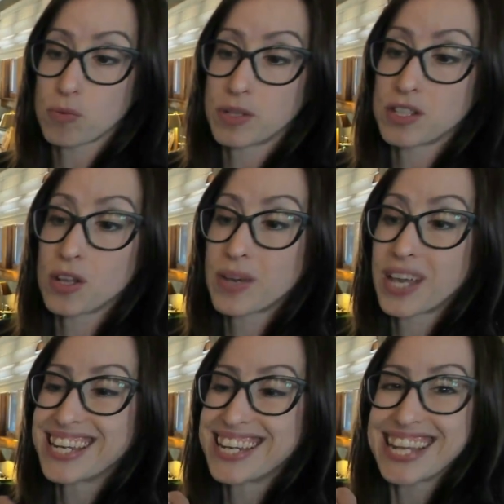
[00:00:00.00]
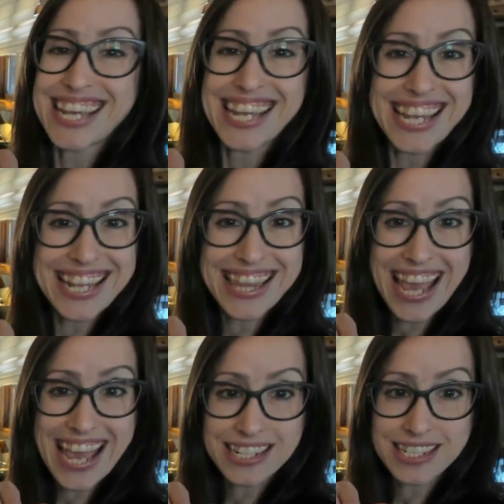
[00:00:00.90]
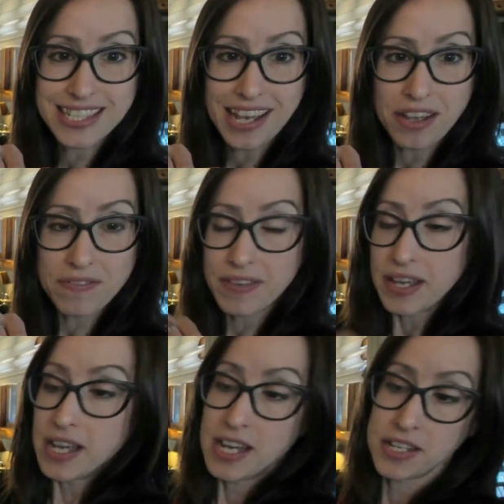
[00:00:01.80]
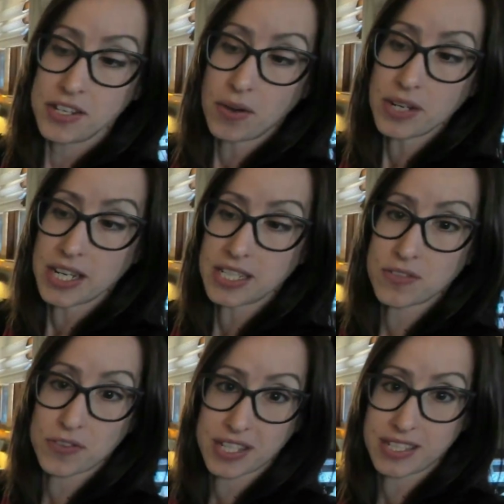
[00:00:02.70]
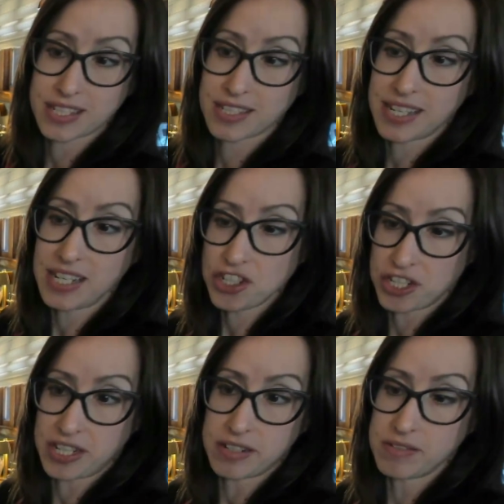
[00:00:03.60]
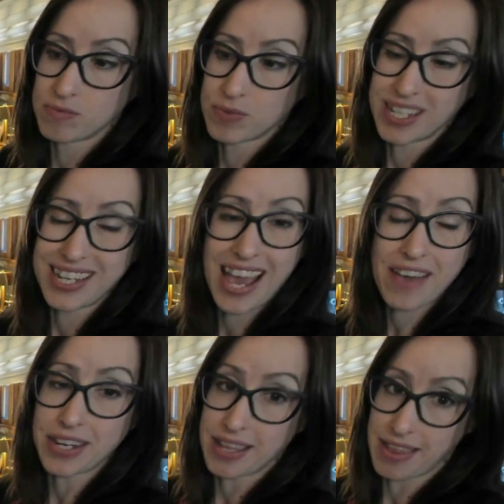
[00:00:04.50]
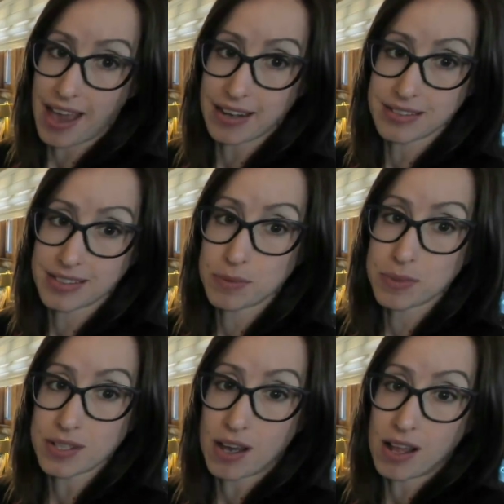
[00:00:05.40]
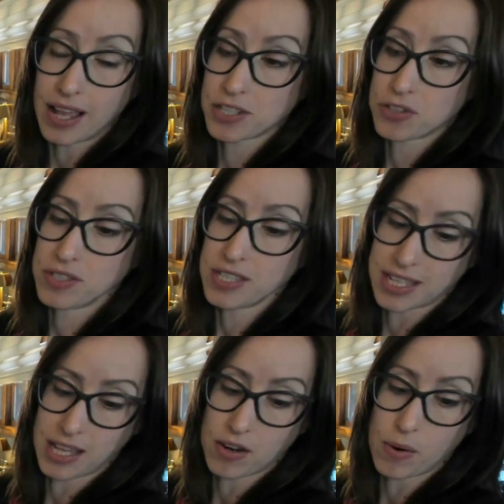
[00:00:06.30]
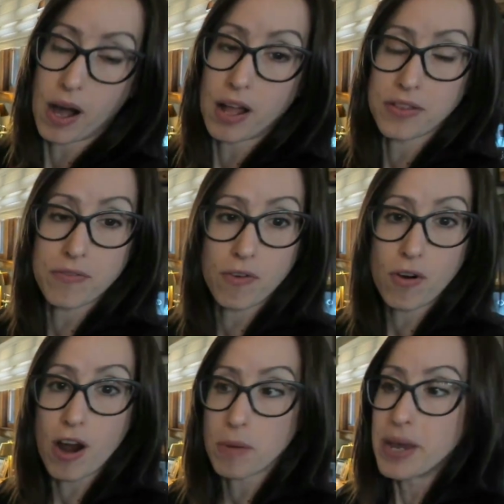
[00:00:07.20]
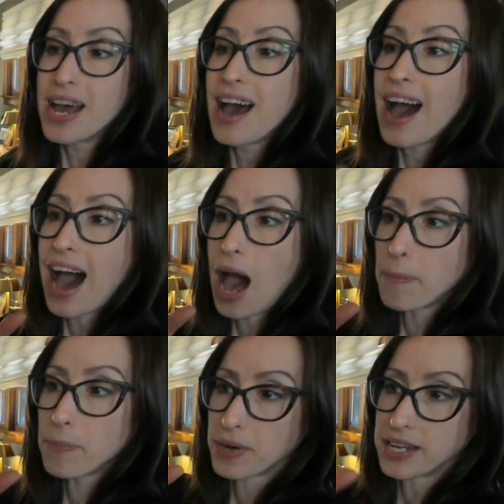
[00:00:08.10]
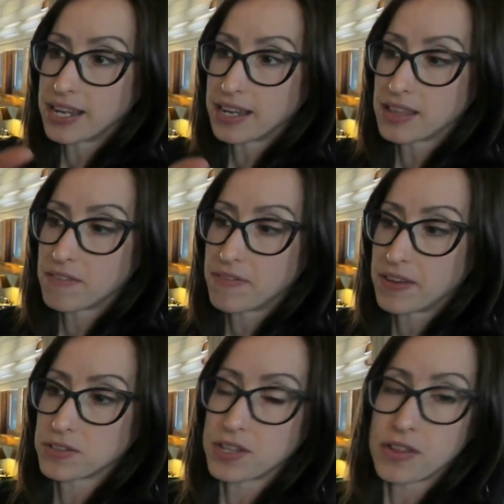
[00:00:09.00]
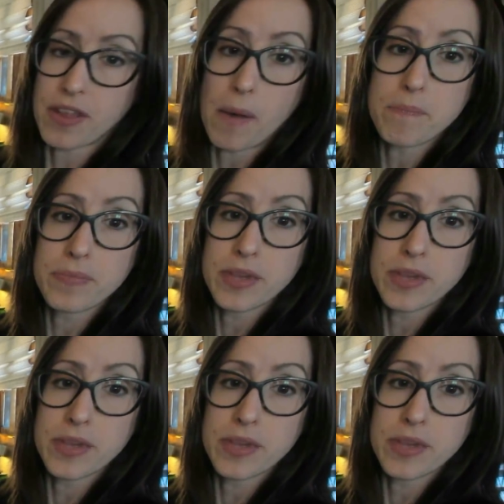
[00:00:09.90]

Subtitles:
the ones located in the hand itself. Notice for this extension, we didn't have any of that. It was all extrinsic. They were all in the forearm operating on the fingers and thumb.